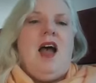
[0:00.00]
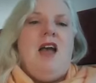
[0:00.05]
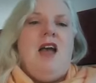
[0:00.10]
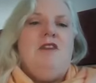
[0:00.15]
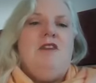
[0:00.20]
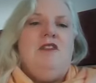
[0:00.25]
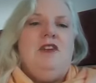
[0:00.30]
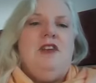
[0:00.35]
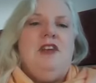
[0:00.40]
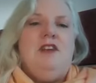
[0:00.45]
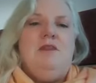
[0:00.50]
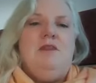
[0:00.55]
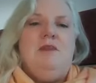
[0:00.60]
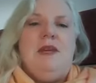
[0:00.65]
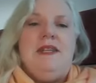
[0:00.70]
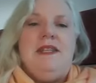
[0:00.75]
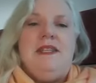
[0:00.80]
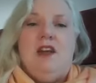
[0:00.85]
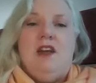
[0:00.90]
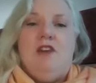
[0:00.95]
I forgive
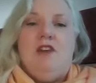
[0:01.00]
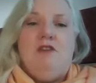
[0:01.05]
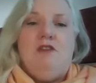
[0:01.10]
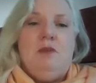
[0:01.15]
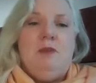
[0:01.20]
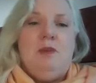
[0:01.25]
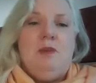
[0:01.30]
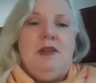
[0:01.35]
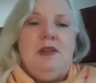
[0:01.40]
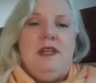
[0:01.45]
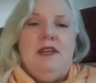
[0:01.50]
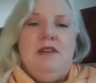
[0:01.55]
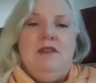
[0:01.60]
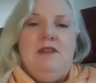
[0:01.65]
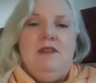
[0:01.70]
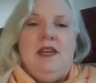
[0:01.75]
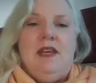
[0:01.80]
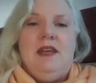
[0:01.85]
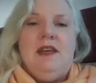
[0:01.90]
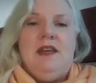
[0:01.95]
myself for
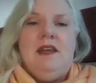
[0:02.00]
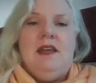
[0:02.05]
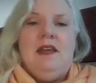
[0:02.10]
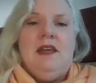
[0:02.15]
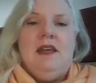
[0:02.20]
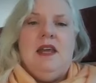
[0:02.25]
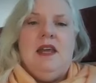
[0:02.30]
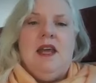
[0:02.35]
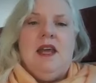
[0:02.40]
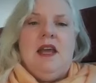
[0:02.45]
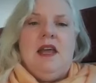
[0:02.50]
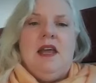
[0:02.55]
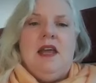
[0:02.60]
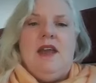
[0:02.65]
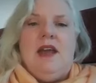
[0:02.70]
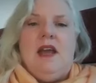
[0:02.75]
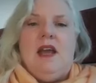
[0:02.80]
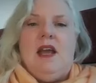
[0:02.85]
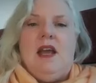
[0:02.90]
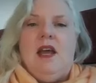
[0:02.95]
believing
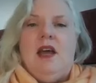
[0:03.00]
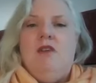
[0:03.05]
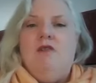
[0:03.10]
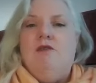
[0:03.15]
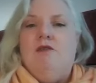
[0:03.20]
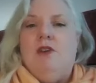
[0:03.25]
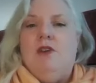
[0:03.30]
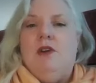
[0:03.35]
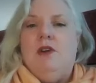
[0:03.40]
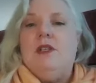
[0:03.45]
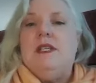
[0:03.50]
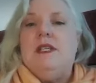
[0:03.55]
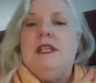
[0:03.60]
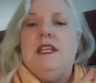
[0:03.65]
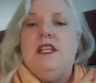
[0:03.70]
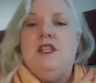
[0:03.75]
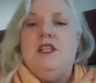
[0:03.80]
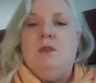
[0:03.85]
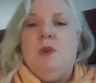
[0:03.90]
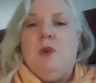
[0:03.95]
that comfort
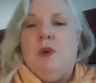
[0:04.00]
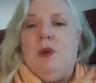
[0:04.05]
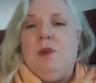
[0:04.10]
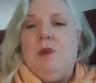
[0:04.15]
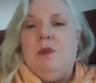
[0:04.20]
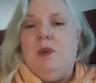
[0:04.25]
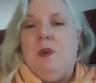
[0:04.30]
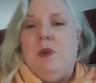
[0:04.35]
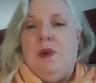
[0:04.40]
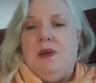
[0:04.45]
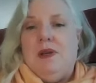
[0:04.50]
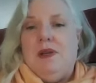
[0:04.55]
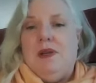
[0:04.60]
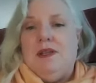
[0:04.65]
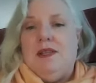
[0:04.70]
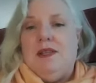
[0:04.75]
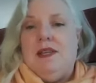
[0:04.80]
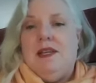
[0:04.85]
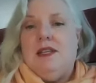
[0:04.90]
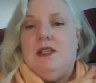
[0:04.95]
is more
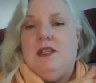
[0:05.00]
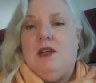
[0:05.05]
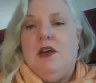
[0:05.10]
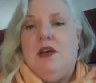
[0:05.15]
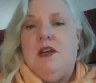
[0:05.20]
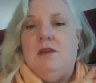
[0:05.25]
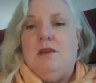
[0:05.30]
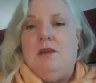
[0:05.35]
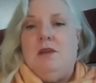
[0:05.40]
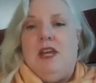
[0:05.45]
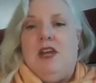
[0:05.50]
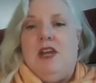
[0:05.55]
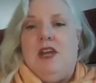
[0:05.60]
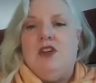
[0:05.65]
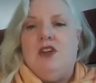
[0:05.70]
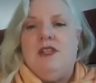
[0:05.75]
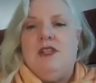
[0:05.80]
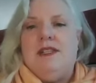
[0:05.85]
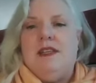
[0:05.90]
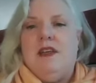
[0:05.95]
important than autonomy
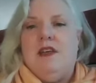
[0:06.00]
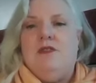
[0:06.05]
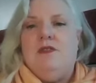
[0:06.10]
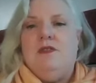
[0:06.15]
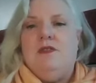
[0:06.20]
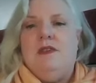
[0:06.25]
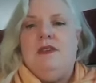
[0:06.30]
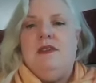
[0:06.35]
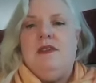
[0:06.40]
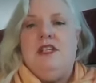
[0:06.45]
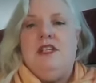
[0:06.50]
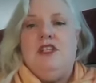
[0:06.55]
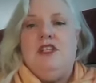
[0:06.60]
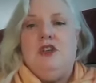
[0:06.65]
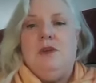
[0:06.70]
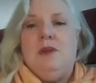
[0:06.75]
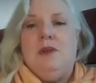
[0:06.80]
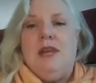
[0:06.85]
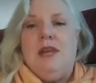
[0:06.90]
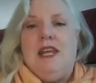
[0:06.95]
or
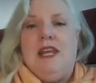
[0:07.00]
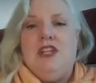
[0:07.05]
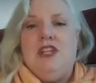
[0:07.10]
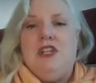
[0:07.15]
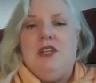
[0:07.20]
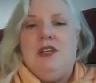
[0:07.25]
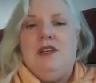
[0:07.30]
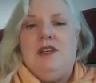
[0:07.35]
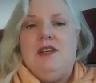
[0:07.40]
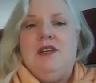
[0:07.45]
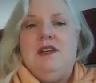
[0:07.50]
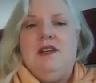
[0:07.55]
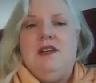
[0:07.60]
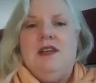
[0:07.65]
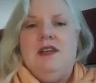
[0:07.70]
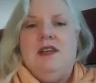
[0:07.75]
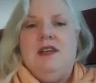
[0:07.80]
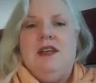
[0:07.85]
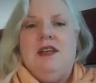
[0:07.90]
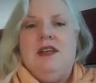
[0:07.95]
self-determination.
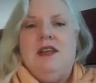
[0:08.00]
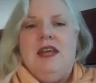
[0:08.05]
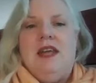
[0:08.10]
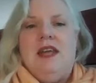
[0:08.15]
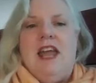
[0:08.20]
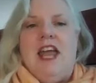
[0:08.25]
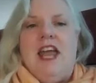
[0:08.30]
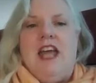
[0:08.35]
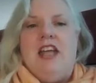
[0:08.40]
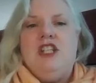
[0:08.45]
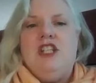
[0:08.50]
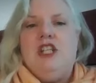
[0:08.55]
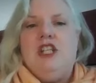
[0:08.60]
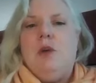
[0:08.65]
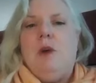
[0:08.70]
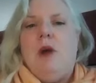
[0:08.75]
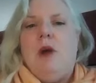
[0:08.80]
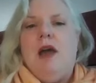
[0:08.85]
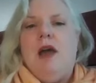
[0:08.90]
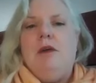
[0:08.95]
And
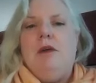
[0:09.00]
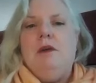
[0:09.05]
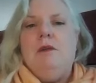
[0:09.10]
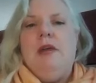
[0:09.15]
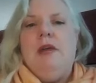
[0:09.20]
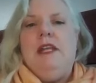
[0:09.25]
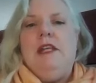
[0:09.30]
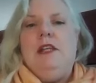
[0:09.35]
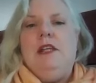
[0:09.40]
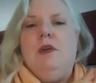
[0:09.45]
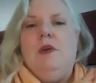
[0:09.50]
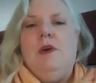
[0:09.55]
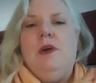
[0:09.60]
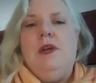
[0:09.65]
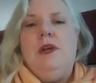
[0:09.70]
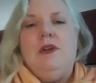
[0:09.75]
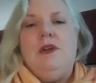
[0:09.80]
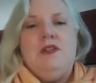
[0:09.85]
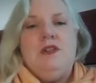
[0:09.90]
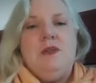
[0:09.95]
so I remain
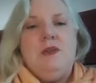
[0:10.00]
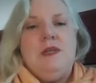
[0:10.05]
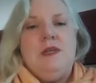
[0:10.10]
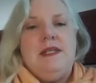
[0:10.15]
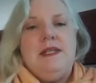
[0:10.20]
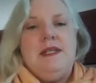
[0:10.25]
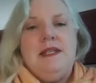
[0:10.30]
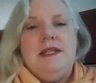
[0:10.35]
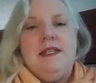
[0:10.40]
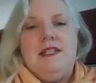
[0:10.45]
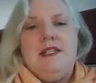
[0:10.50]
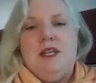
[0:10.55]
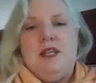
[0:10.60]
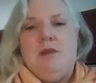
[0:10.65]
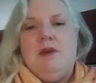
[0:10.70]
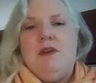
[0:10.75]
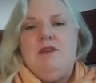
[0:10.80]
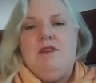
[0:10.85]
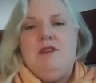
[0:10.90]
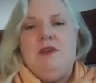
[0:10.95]
loyal to a
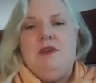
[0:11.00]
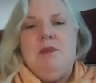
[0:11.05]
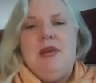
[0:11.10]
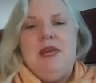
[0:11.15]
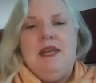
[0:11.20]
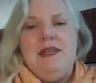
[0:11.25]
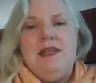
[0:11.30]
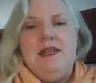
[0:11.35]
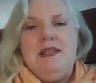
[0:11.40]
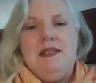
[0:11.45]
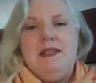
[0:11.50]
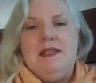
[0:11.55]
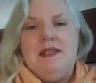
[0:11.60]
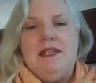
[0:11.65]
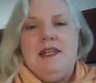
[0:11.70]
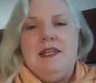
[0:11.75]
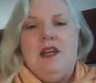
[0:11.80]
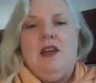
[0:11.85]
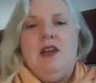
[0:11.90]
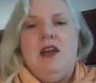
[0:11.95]
system of
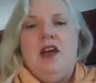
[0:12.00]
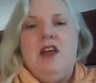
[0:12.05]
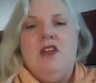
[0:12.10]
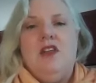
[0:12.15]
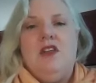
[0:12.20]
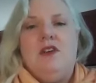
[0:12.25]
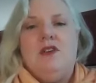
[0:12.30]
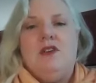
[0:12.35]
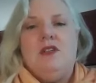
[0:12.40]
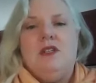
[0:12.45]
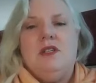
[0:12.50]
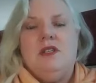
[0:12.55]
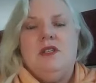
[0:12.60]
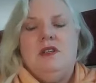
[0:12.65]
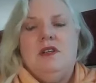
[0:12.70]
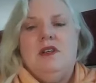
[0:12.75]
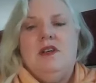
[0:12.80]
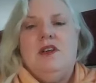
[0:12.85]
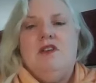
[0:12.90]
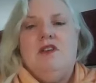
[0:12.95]
dependency on others
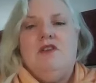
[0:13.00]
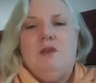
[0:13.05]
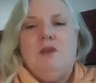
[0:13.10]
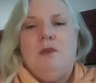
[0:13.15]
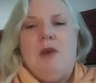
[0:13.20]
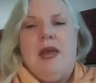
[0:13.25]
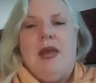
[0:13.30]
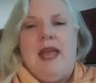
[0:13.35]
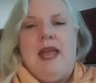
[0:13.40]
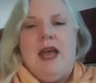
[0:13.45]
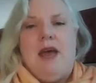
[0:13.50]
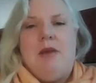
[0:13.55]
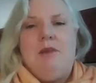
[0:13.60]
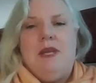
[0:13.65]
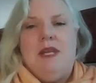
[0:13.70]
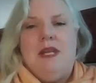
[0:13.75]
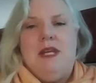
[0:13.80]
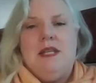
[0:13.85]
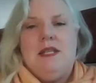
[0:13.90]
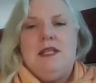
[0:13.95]
for my
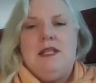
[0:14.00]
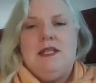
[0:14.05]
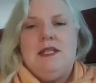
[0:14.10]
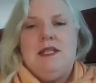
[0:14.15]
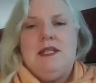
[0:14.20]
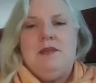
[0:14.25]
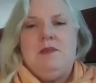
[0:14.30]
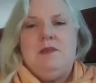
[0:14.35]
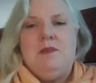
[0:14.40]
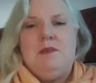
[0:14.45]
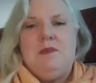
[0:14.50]
happiness.